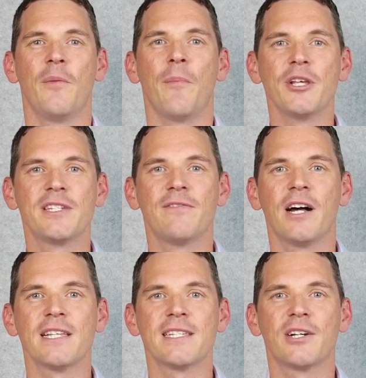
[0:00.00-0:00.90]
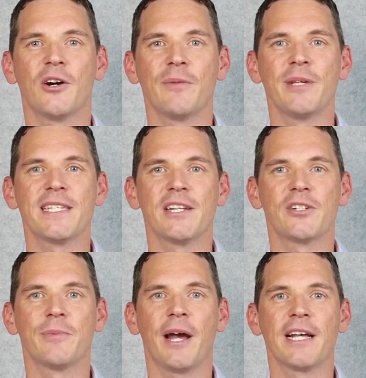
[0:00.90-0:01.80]
Most advanced economy
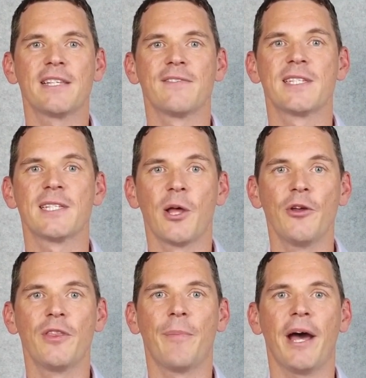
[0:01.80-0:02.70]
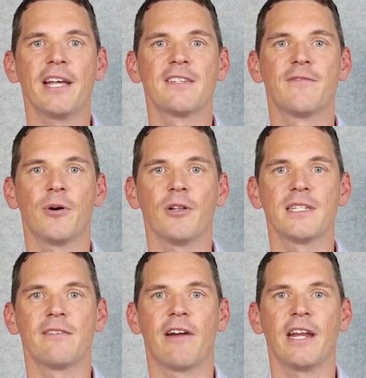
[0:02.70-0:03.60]
central banks have slowed the pace of
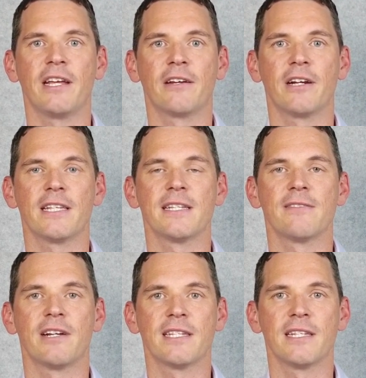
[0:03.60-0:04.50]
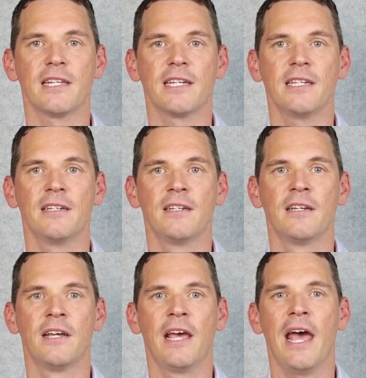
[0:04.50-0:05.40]
policy rate increases recently.
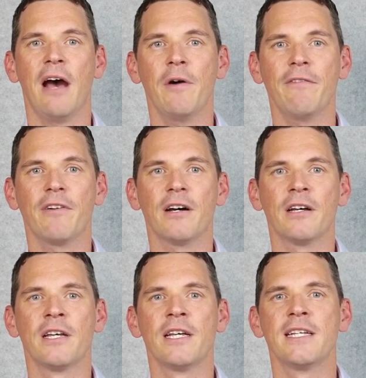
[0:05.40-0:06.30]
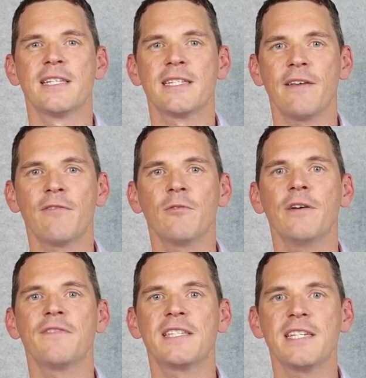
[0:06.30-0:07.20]
However, several
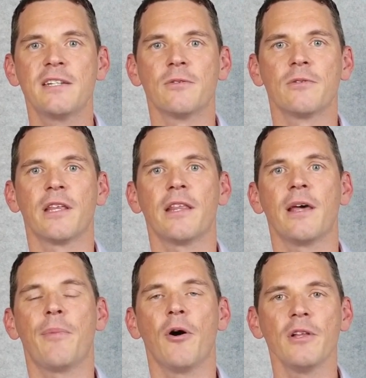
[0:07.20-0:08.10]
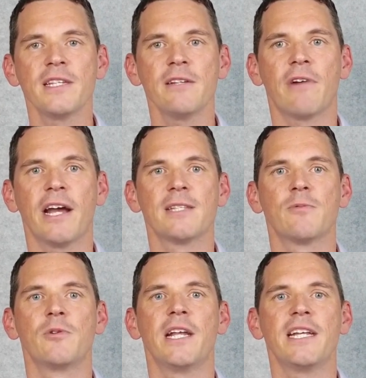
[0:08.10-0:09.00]
have signalled that their policy rates
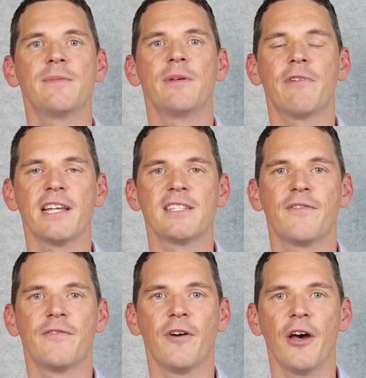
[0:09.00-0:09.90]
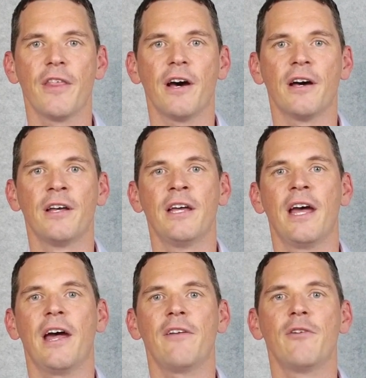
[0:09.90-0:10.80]
will need to be raised further
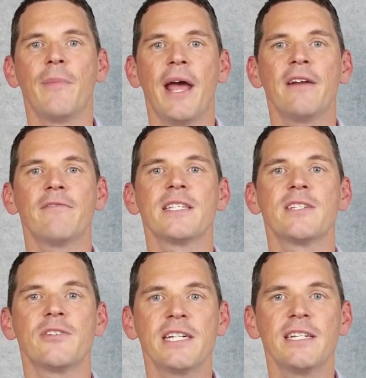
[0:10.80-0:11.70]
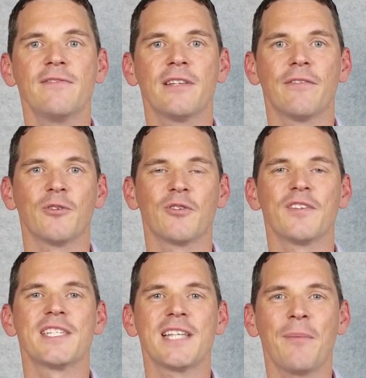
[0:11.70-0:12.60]
and remain at restrictive levels
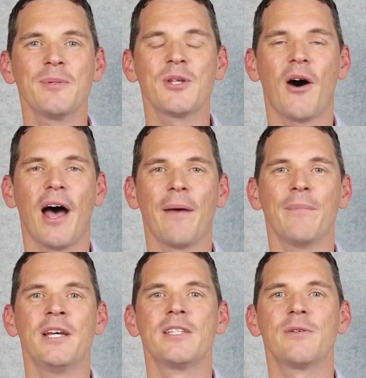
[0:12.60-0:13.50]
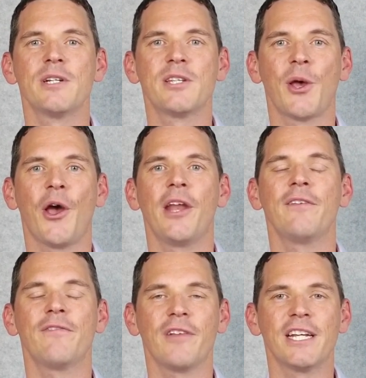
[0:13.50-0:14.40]
for some time to return
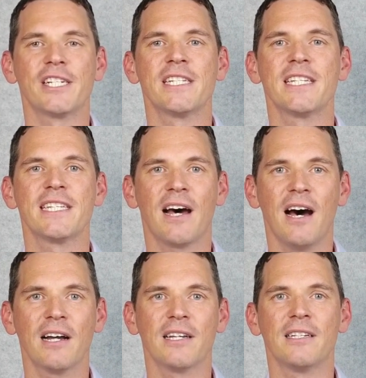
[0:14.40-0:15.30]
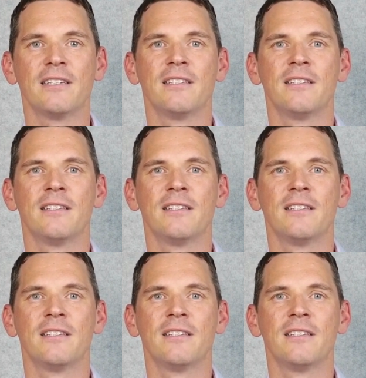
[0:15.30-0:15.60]
inflation to target.